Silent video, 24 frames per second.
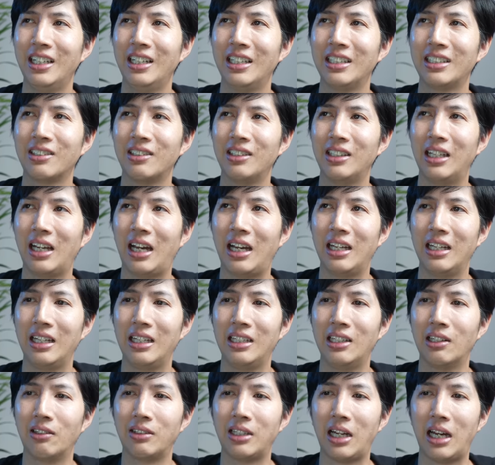So,
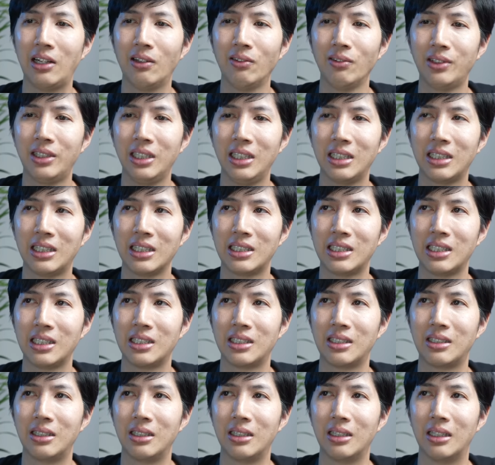I don't think this
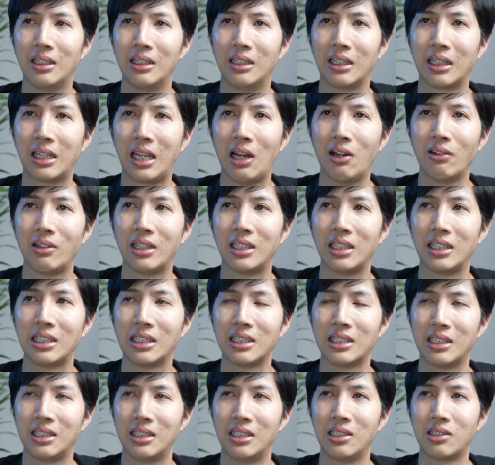is an account. I think
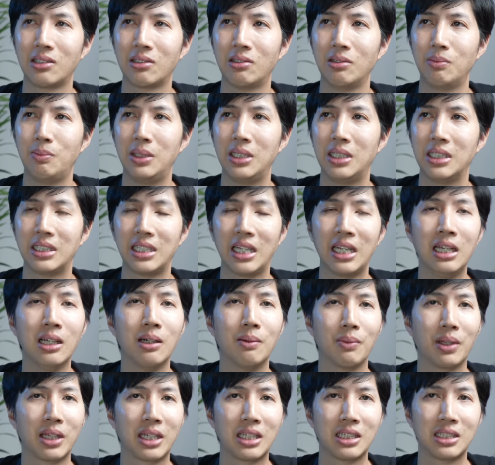this could be just
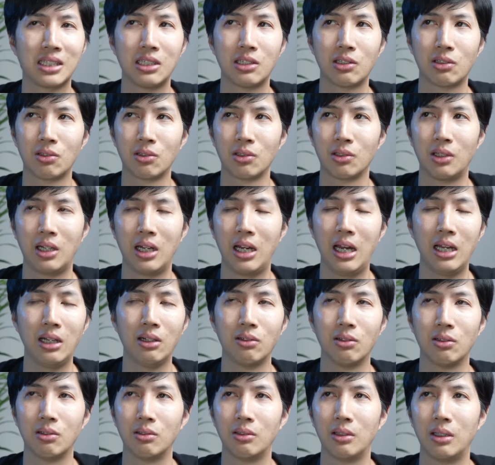him, like his internal. I
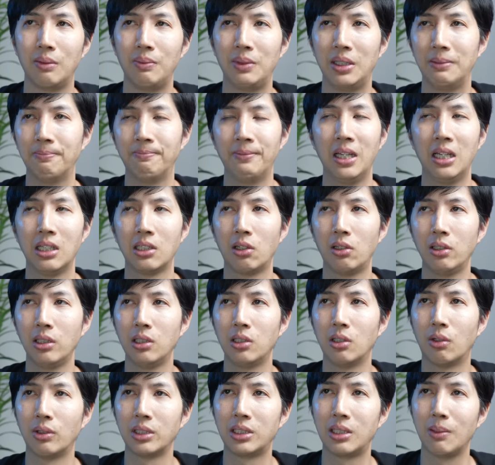don't know. I mean, hard to
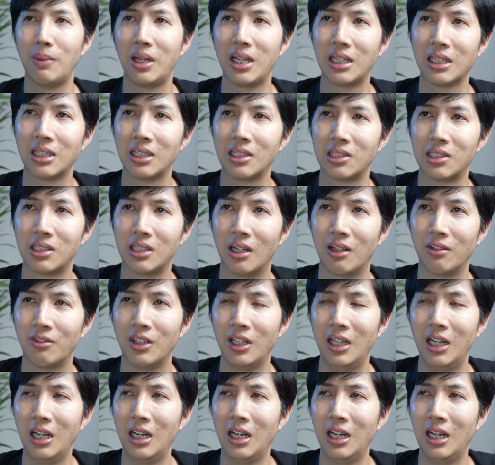know what to make of this stuff.